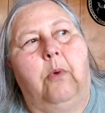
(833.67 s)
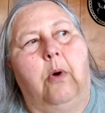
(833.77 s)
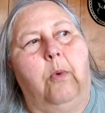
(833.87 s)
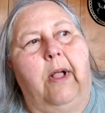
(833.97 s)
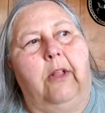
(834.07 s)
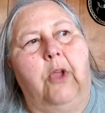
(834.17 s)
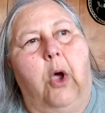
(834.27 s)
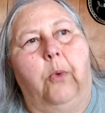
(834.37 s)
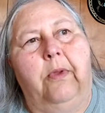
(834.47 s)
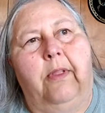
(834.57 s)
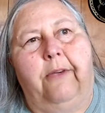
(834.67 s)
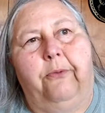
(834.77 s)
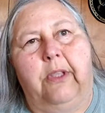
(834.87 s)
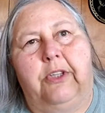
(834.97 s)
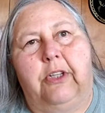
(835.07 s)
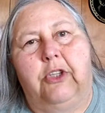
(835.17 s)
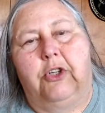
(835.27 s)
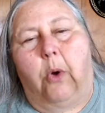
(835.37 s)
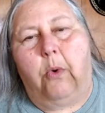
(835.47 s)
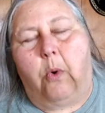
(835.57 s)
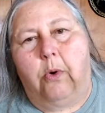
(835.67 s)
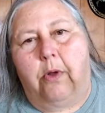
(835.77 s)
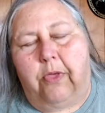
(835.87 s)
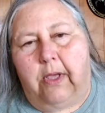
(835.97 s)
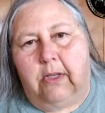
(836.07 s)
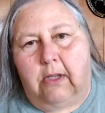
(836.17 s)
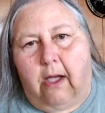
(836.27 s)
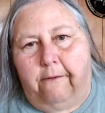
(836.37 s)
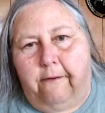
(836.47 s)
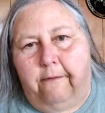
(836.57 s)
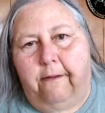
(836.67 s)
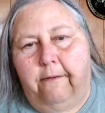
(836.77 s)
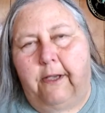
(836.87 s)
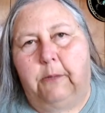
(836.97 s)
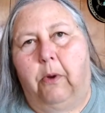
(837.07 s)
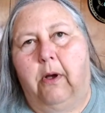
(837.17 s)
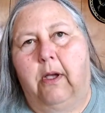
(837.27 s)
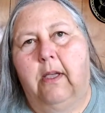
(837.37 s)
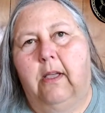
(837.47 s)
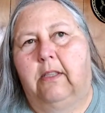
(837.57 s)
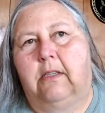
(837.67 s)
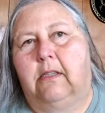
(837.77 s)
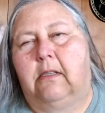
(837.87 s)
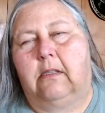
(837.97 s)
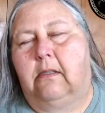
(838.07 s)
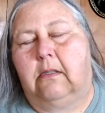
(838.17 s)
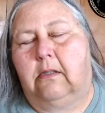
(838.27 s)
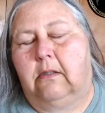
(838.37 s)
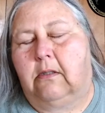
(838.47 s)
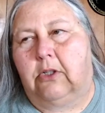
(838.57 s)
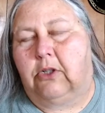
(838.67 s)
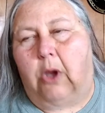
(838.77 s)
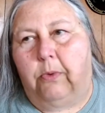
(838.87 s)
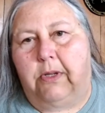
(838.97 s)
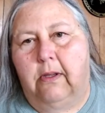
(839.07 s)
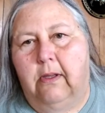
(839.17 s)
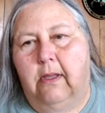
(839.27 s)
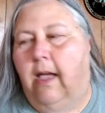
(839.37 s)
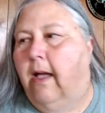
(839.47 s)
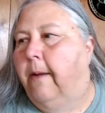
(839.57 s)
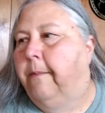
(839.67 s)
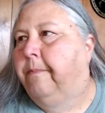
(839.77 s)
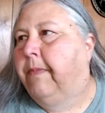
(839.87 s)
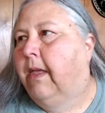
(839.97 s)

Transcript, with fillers: more well known. Like, for instance, don't order things off of Facebook. It's, just don't. Um,